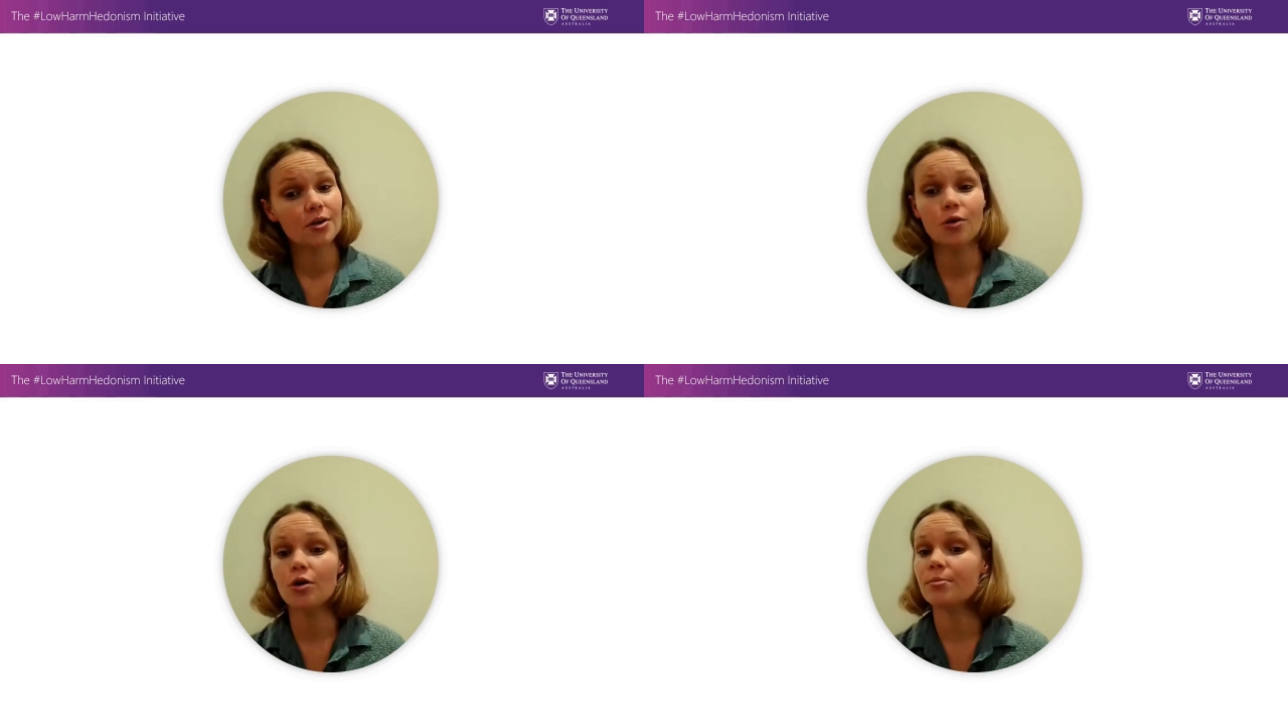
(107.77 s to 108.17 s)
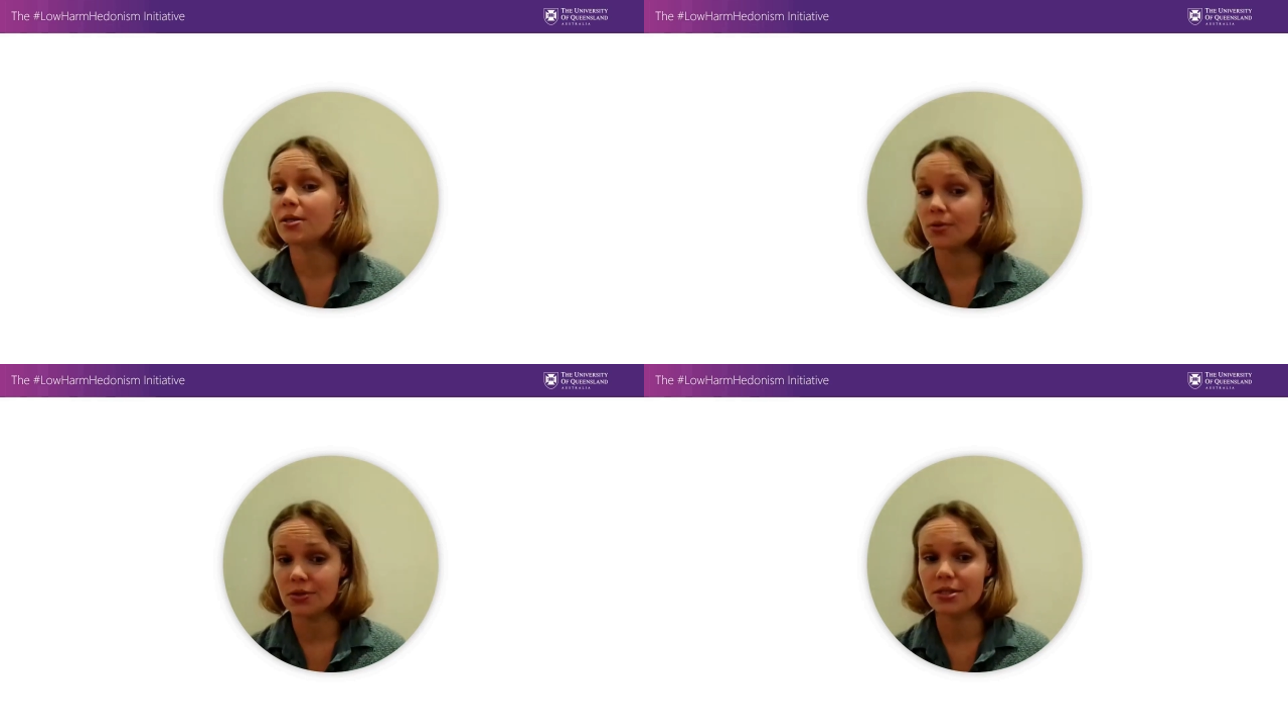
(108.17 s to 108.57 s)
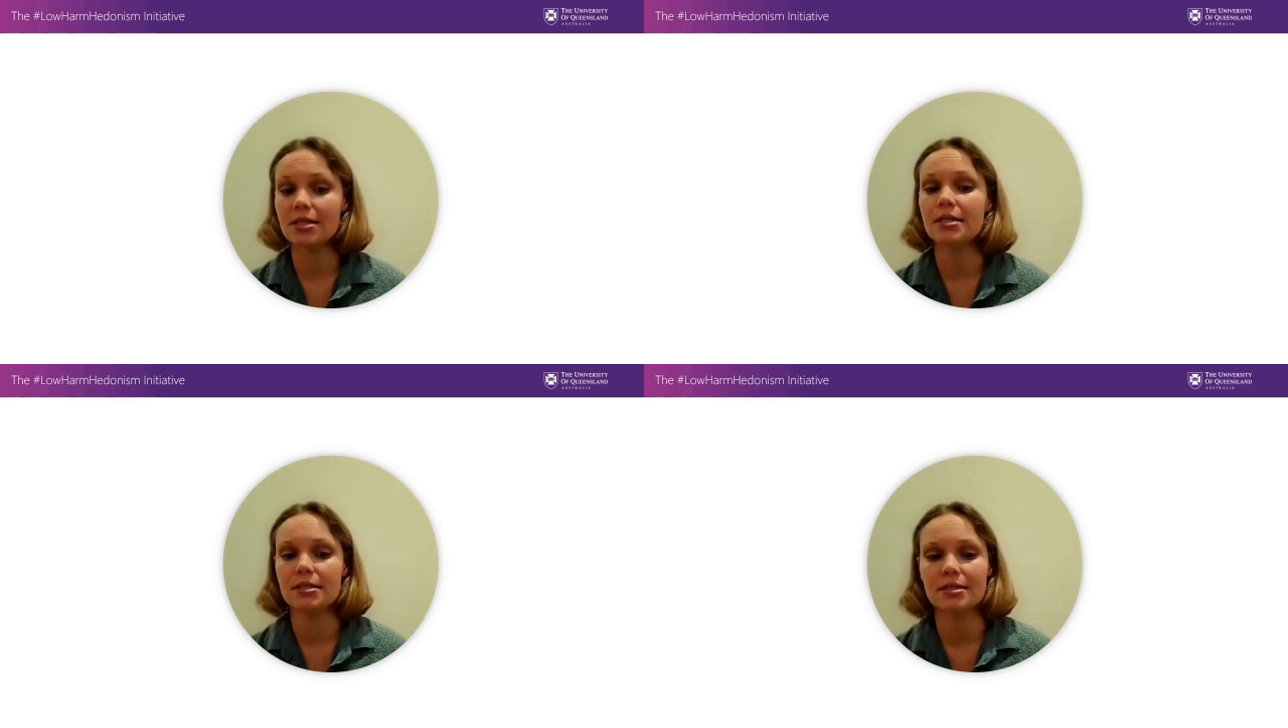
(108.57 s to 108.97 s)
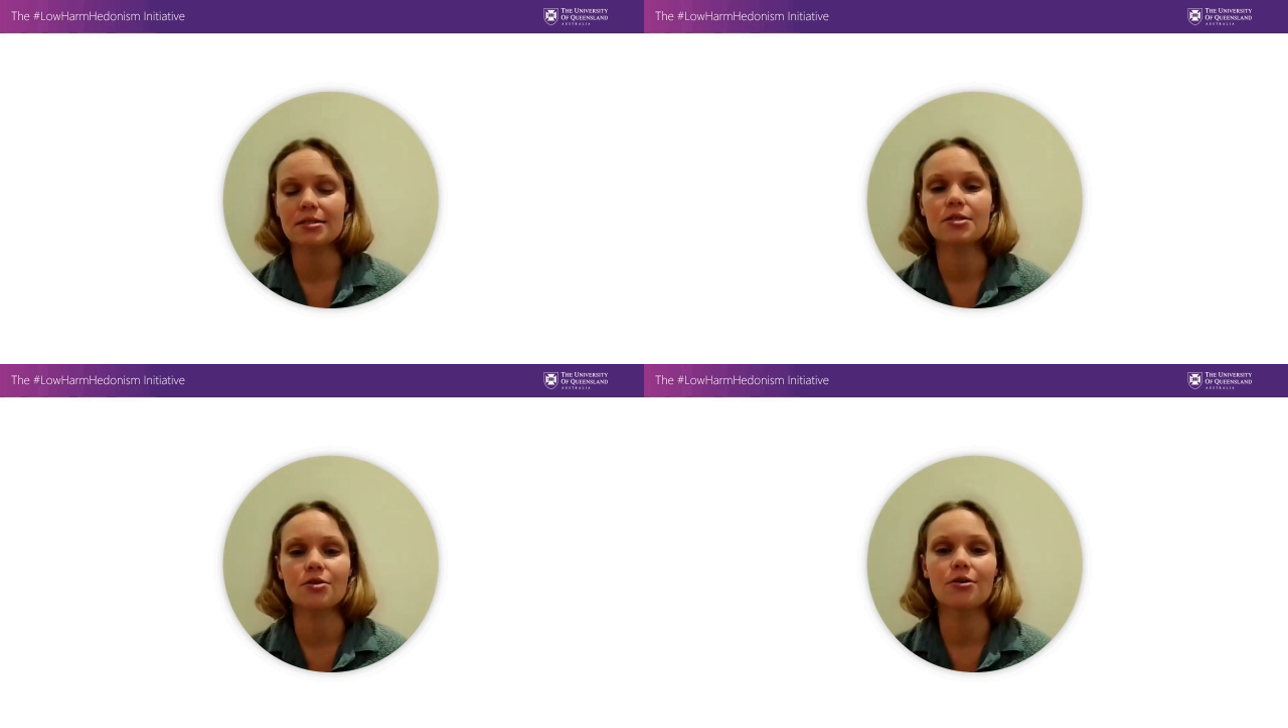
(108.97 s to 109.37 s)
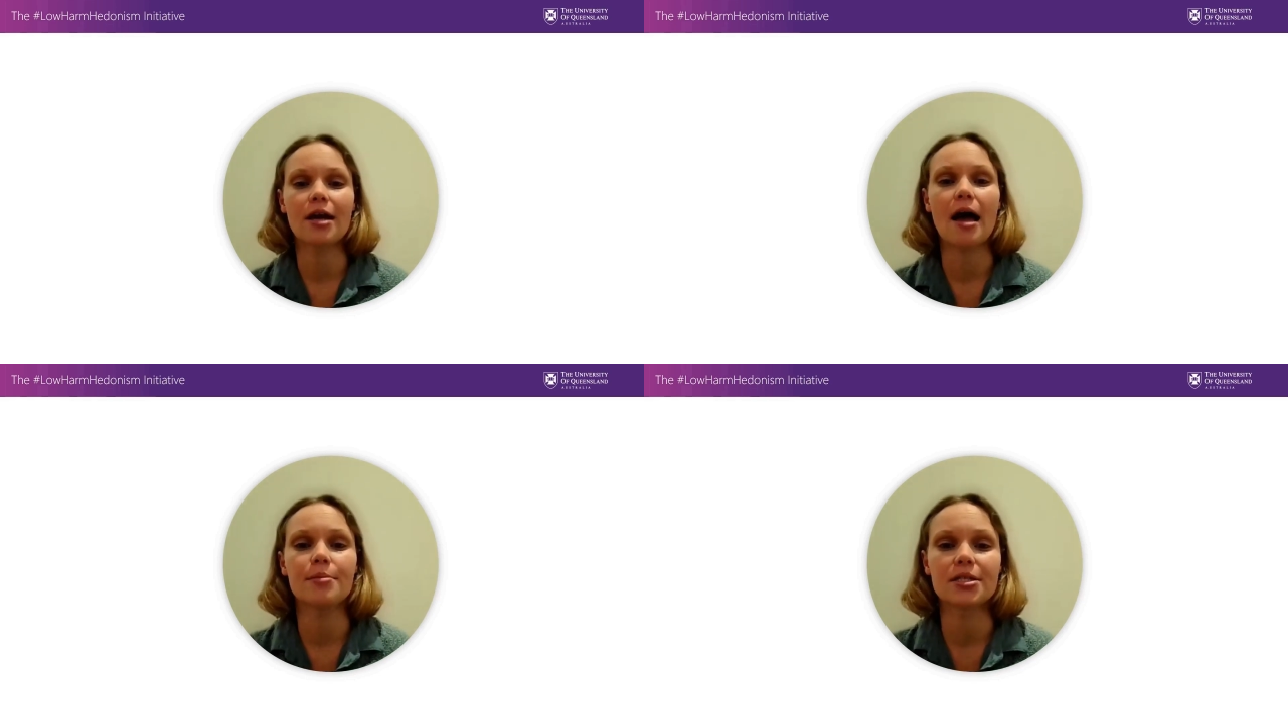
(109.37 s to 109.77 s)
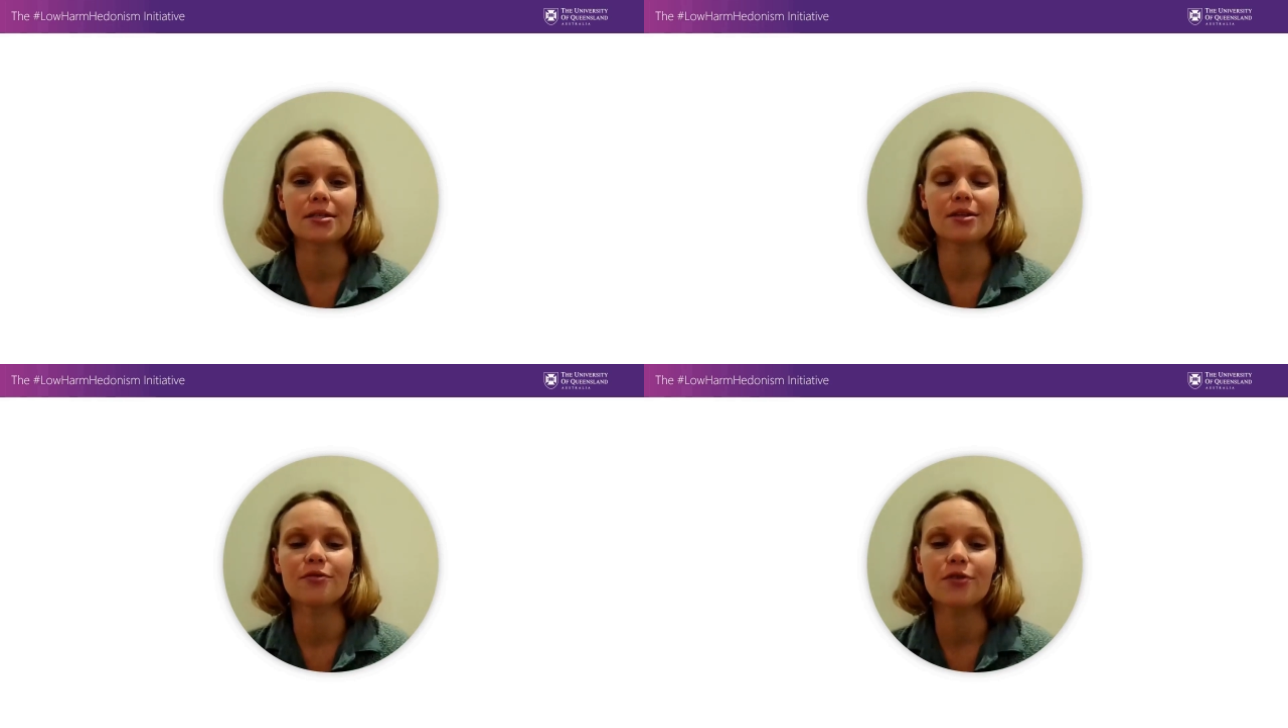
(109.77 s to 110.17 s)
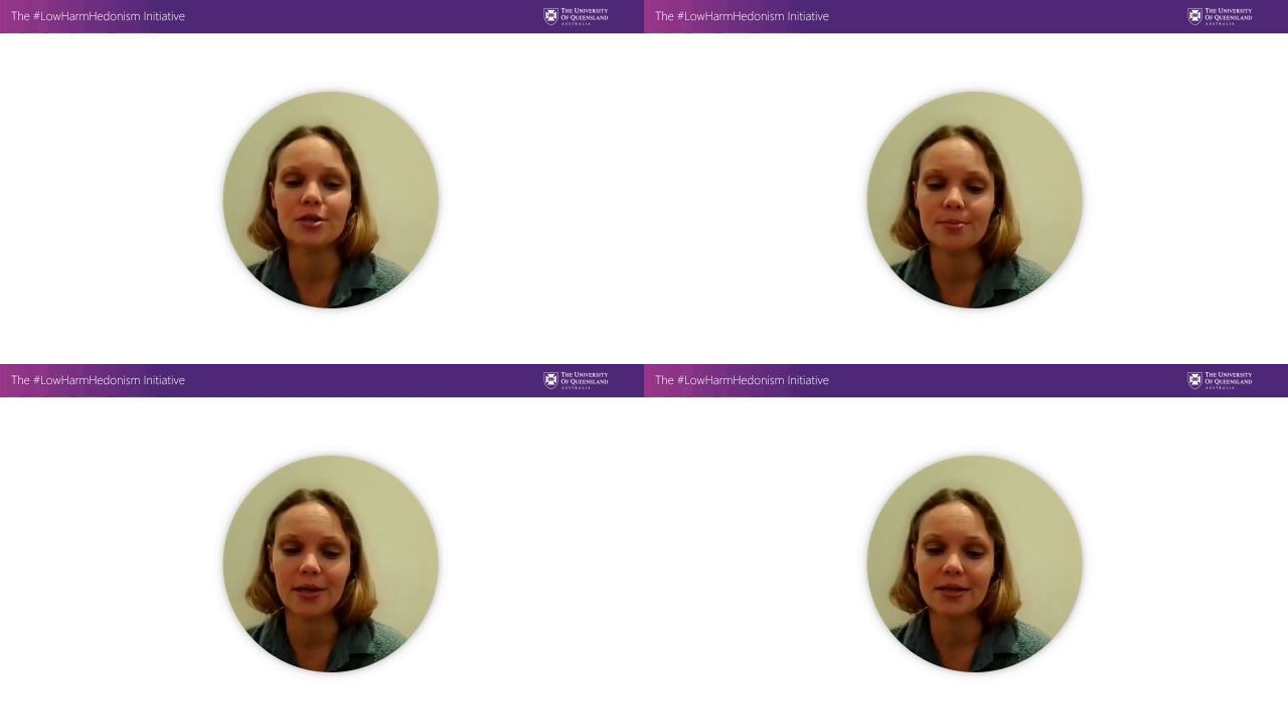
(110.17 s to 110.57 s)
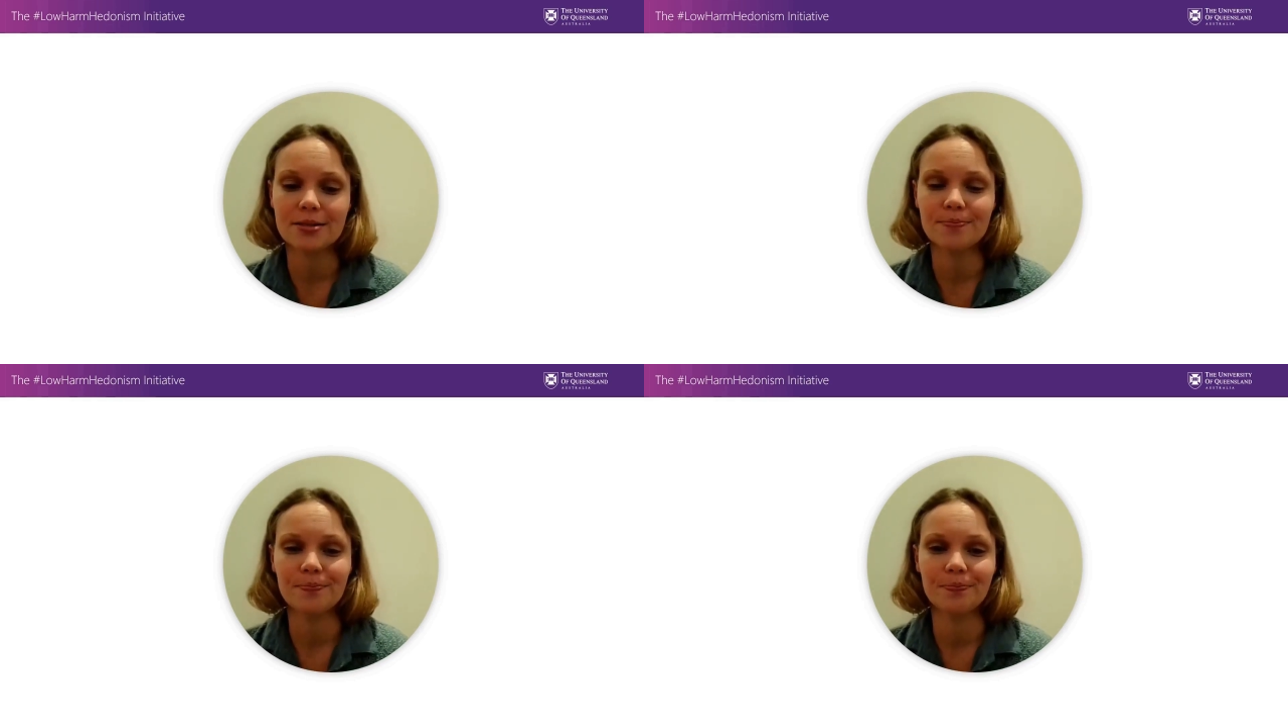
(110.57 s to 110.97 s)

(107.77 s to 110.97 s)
or because it isn't a strong habit in the first place.